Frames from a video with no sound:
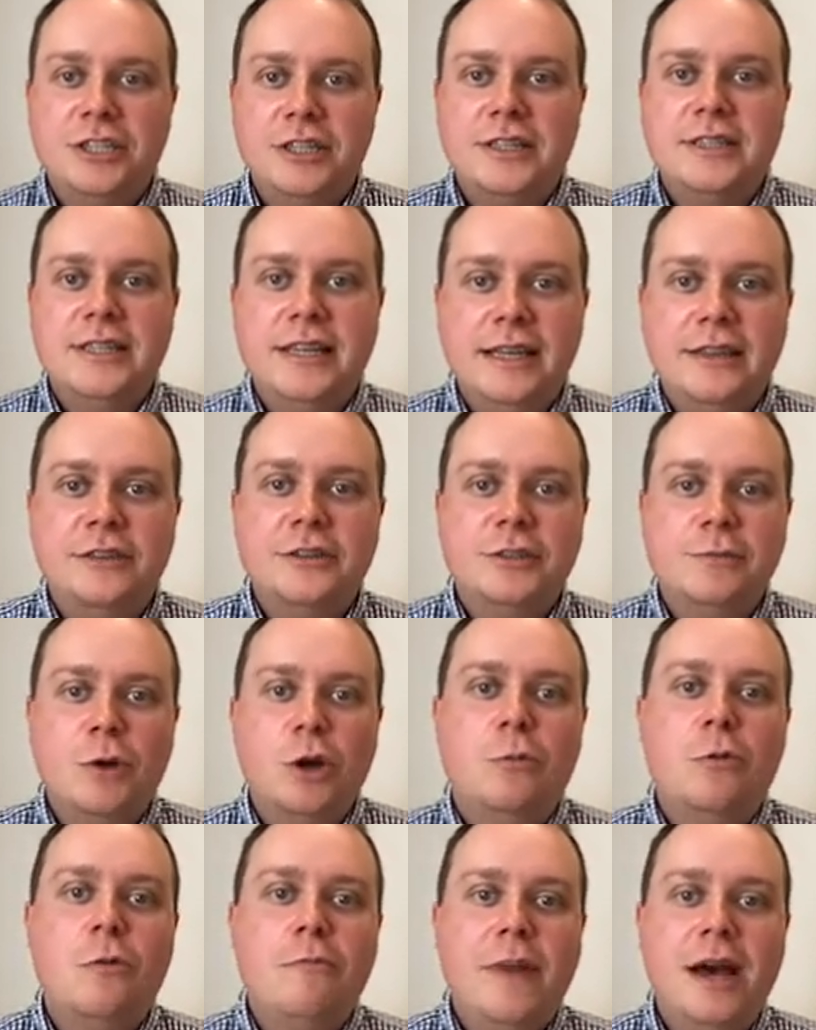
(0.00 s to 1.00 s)
that's in the
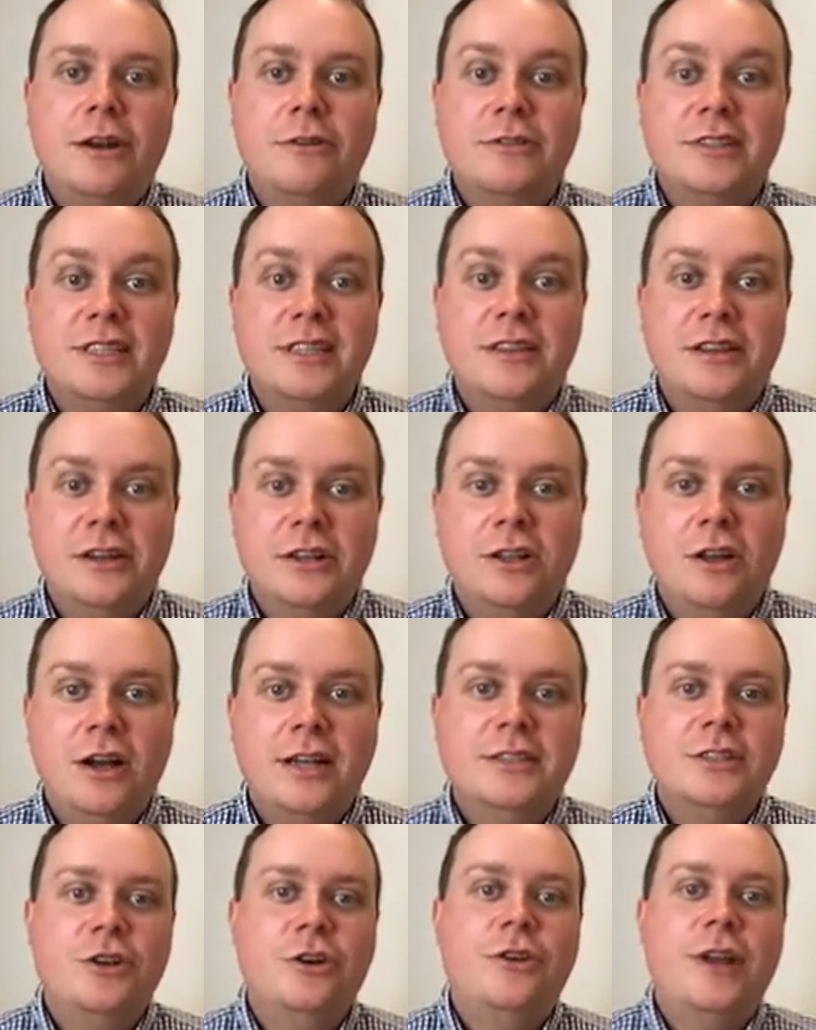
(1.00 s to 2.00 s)
Smokeball matter is in the
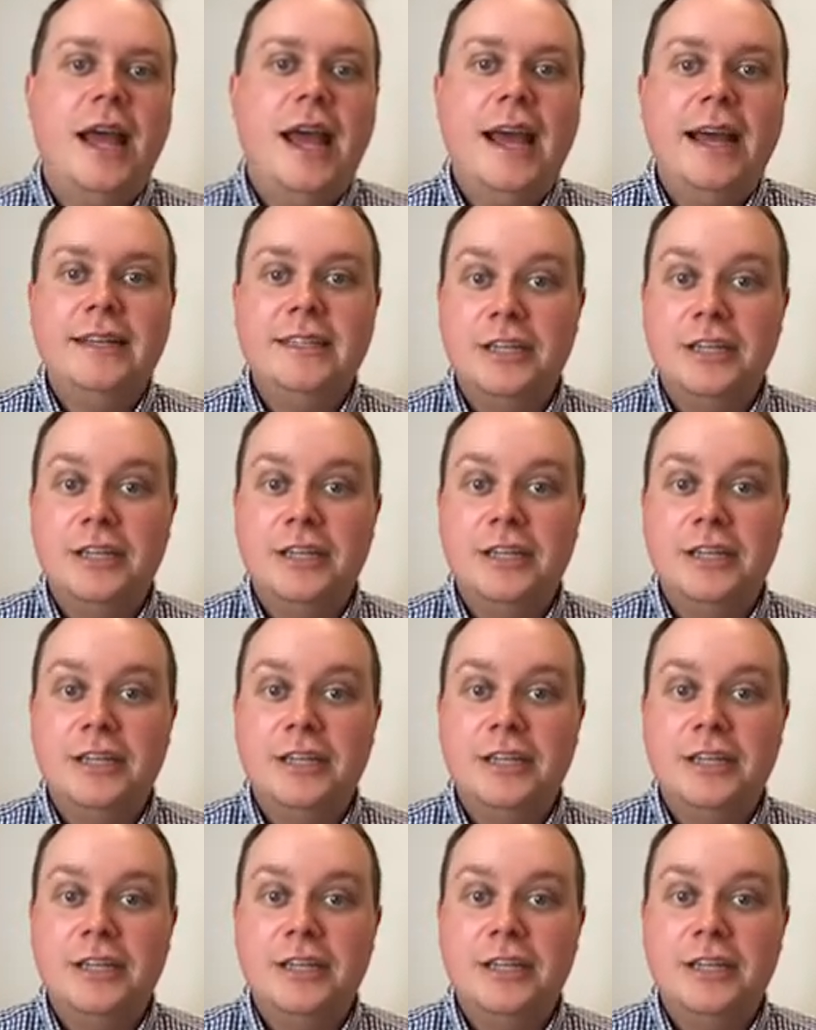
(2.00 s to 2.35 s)
client's own hand.